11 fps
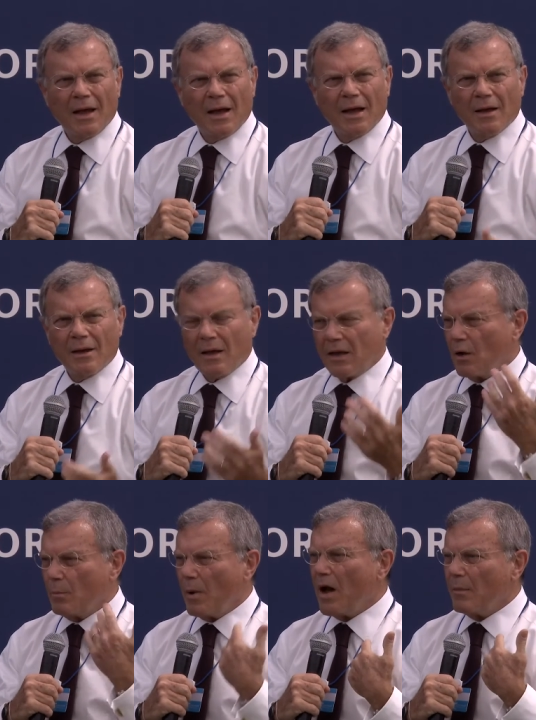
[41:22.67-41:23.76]
And
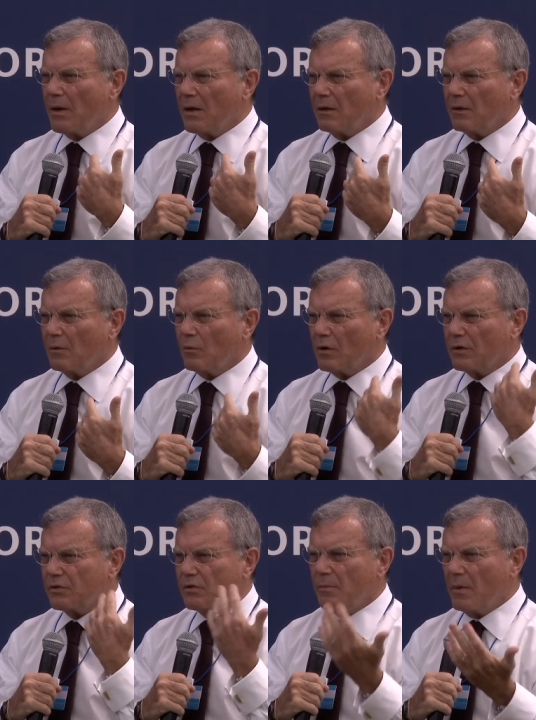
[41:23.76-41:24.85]
Obama
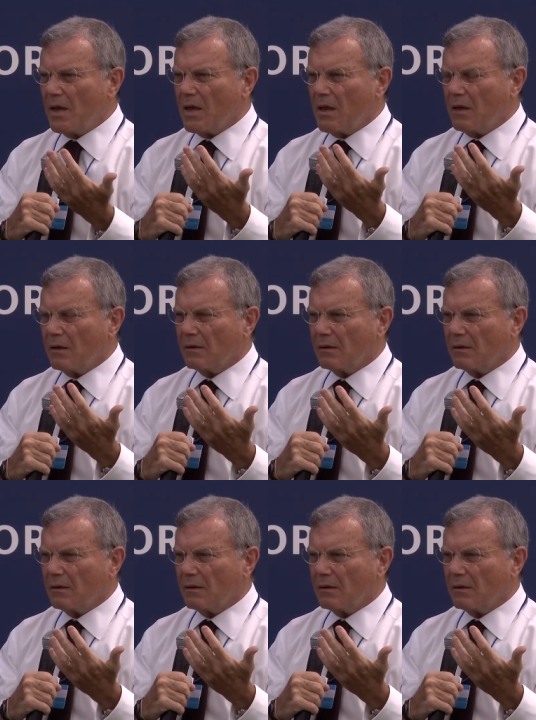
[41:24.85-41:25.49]
was, to me,